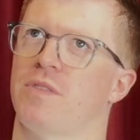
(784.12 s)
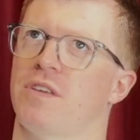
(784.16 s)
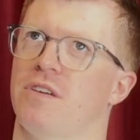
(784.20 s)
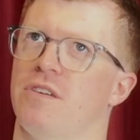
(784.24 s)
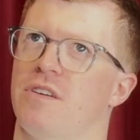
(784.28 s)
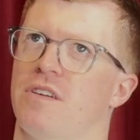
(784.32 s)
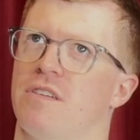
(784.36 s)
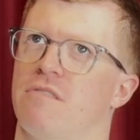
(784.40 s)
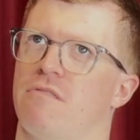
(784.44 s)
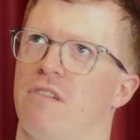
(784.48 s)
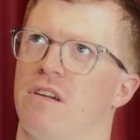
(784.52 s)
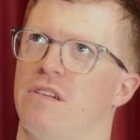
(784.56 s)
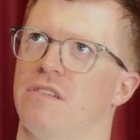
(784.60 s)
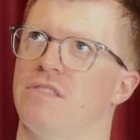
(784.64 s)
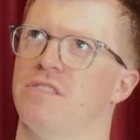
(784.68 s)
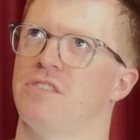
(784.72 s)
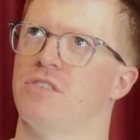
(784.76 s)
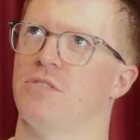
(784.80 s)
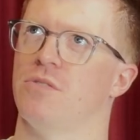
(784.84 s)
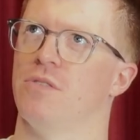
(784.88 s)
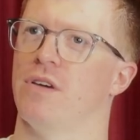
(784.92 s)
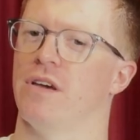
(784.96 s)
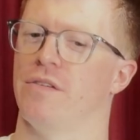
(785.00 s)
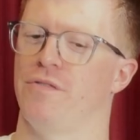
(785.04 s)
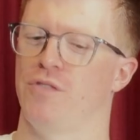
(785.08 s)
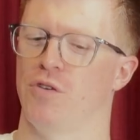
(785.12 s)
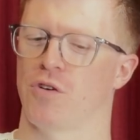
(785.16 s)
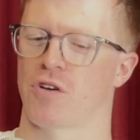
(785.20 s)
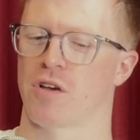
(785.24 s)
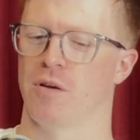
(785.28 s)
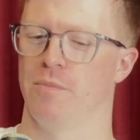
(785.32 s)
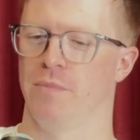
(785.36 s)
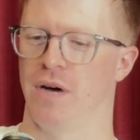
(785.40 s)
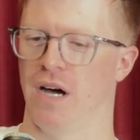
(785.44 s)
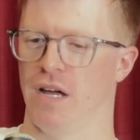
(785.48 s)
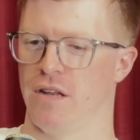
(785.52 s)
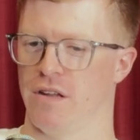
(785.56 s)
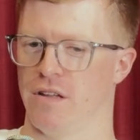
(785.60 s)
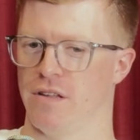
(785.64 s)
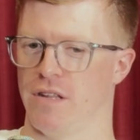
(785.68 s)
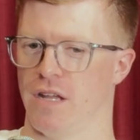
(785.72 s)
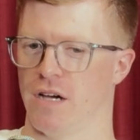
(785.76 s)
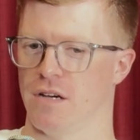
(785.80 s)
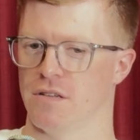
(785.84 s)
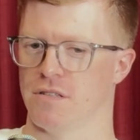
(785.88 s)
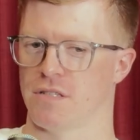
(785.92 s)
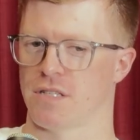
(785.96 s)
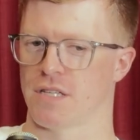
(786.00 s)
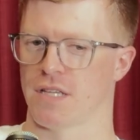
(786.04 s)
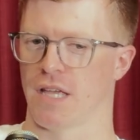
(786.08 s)
that you can run into if your commander
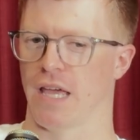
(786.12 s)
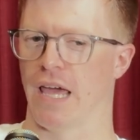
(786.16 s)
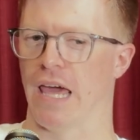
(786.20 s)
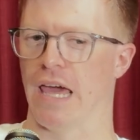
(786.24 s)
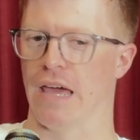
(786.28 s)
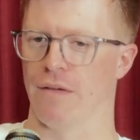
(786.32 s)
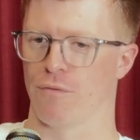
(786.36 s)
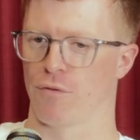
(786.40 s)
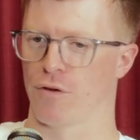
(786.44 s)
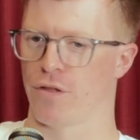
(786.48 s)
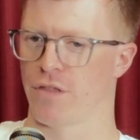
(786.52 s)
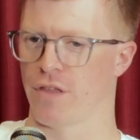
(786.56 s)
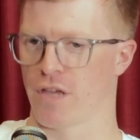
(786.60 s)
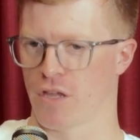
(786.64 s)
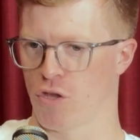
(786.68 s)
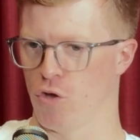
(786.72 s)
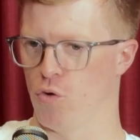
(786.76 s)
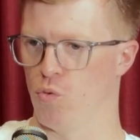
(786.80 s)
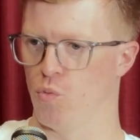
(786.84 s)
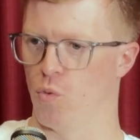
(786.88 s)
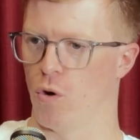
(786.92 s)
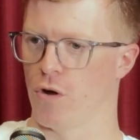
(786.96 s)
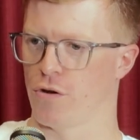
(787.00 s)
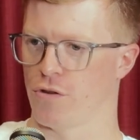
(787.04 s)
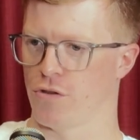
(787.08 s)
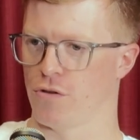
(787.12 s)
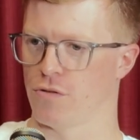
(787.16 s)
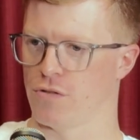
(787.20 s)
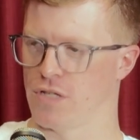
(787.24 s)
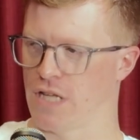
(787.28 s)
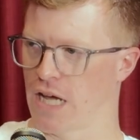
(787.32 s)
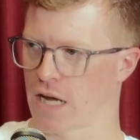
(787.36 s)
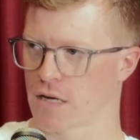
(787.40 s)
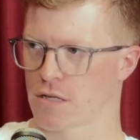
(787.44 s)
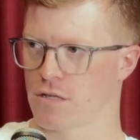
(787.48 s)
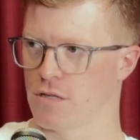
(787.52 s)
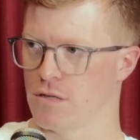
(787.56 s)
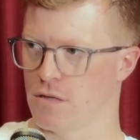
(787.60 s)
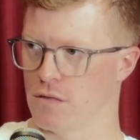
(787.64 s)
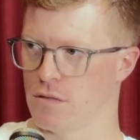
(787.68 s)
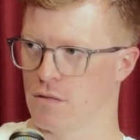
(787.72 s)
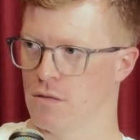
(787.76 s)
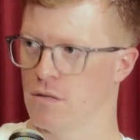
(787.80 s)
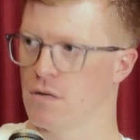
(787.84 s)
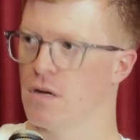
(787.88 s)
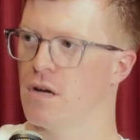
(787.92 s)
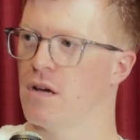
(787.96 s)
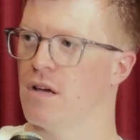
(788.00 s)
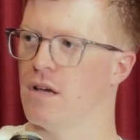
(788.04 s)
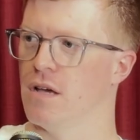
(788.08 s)
does everything you want your deck to do,
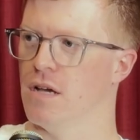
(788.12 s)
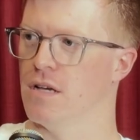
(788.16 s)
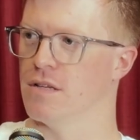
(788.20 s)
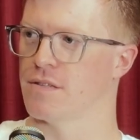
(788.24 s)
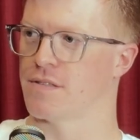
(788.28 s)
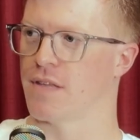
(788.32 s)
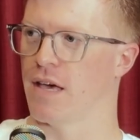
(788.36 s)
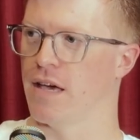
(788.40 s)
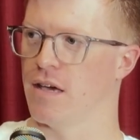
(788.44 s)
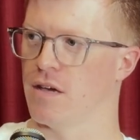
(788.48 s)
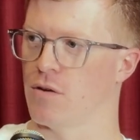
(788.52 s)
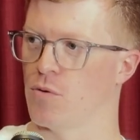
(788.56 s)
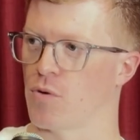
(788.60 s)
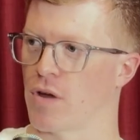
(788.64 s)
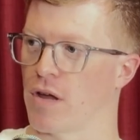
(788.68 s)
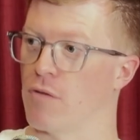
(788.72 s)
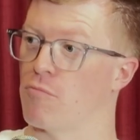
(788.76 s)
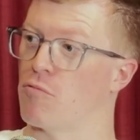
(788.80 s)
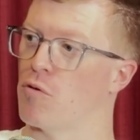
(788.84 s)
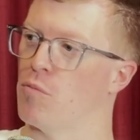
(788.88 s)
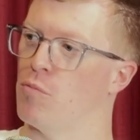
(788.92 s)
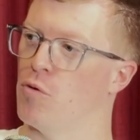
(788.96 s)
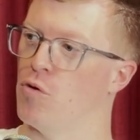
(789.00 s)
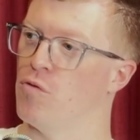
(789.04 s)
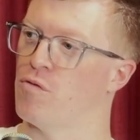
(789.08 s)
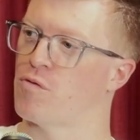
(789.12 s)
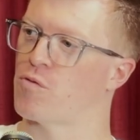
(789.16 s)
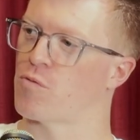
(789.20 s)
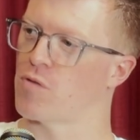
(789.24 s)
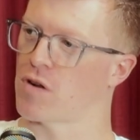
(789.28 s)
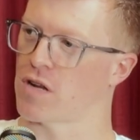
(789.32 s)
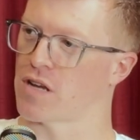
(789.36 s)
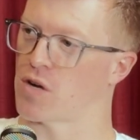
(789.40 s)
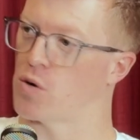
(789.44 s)
is that it'll get removed really